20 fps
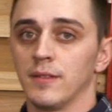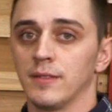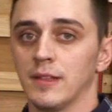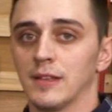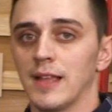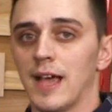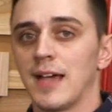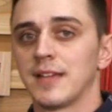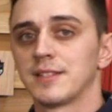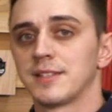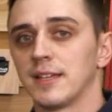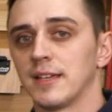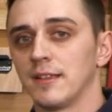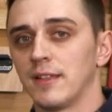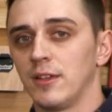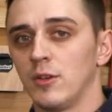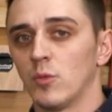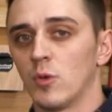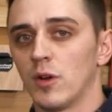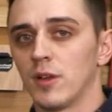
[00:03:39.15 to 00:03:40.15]
The last thing
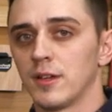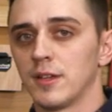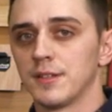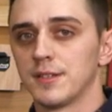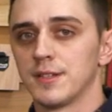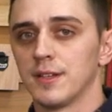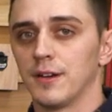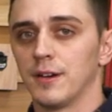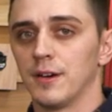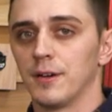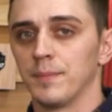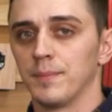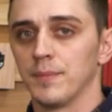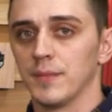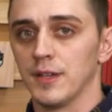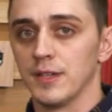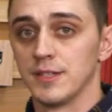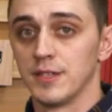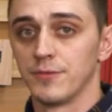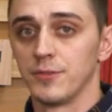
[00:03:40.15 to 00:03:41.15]
that you want to consider
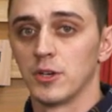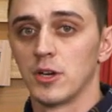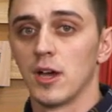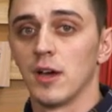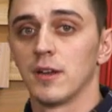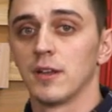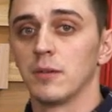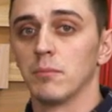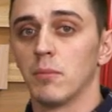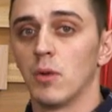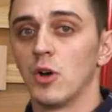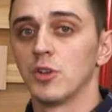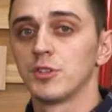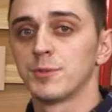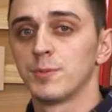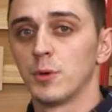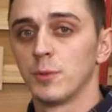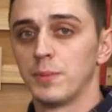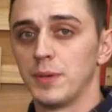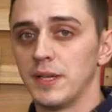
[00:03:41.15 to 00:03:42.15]
is if you're cutting
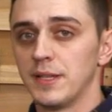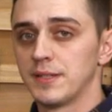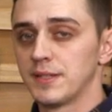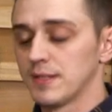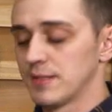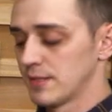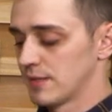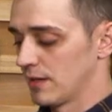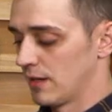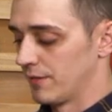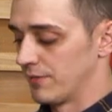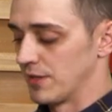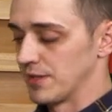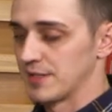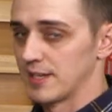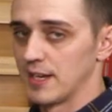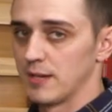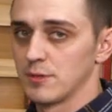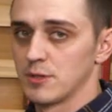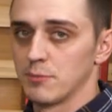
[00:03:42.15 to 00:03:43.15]
multiple pieces of the
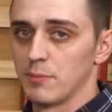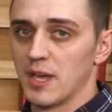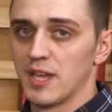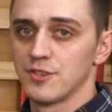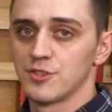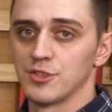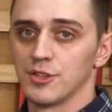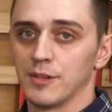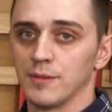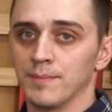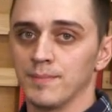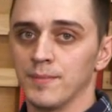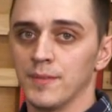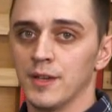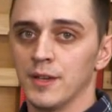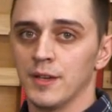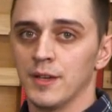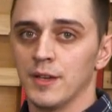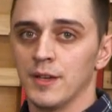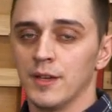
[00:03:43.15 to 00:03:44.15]
same dimension,
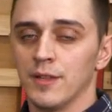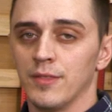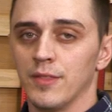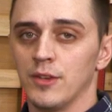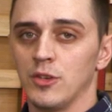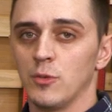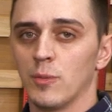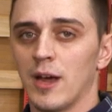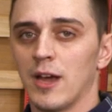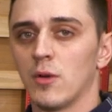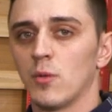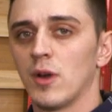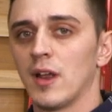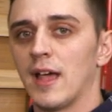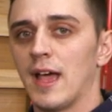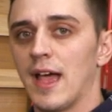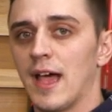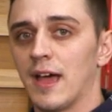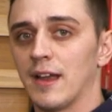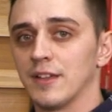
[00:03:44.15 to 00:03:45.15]
then you might want
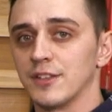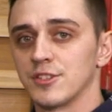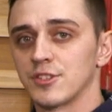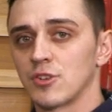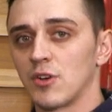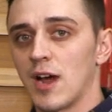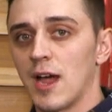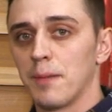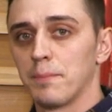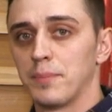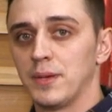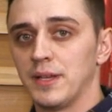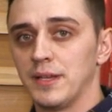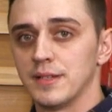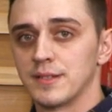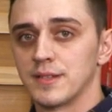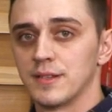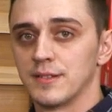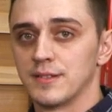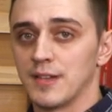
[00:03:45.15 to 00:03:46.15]
to add a scrap
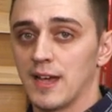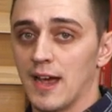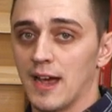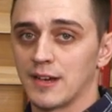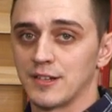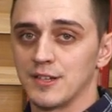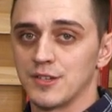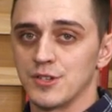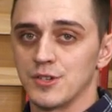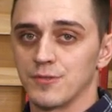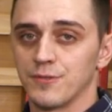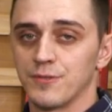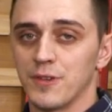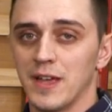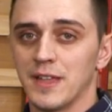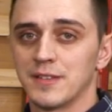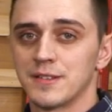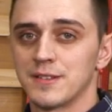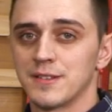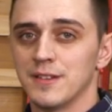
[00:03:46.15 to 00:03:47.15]
piece to act as your
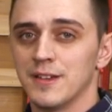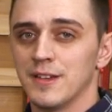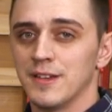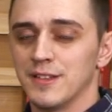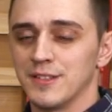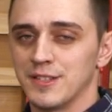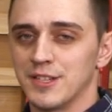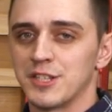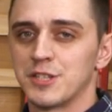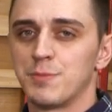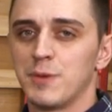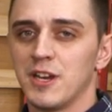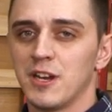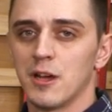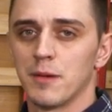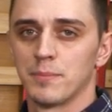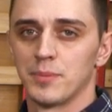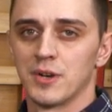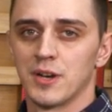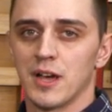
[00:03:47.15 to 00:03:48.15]
fence to speed
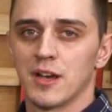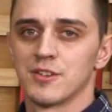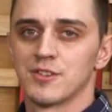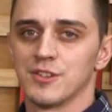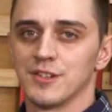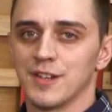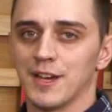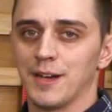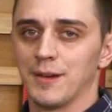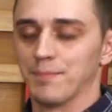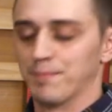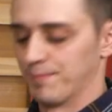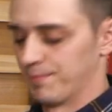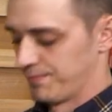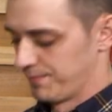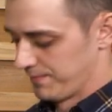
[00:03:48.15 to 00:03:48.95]
up production time.